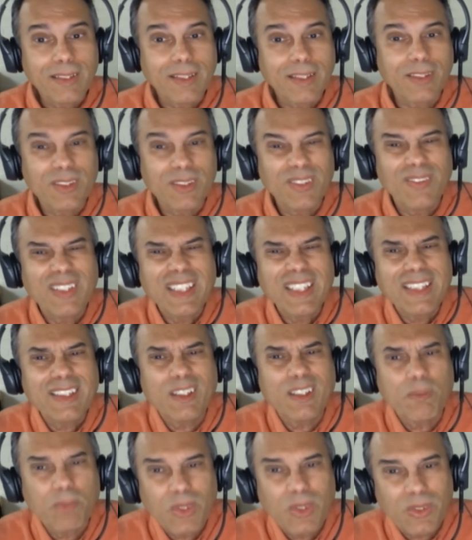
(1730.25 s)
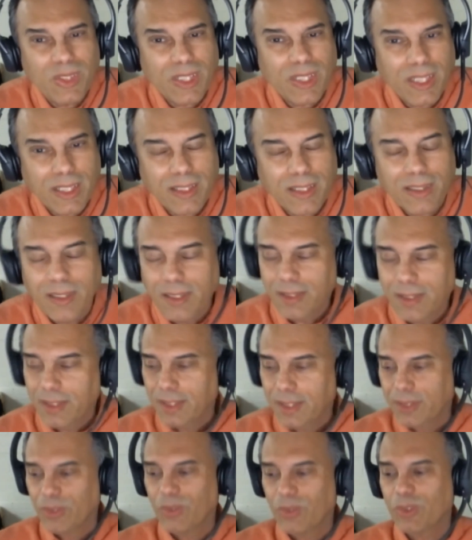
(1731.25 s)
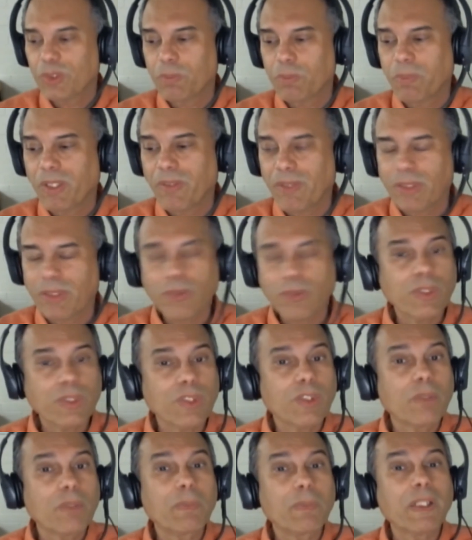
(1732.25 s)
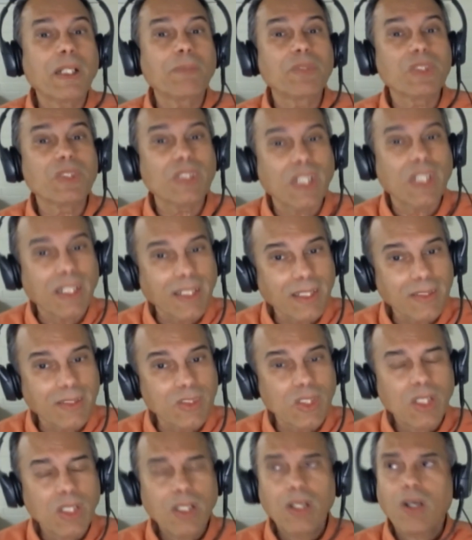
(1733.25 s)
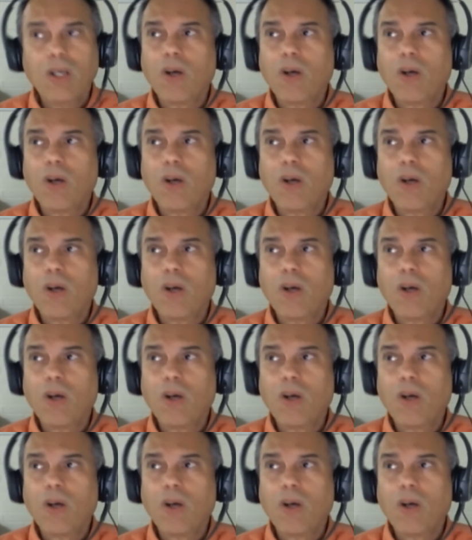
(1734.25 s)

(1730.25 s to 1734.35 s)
because you need some music in your spirit, or you're going to pick up science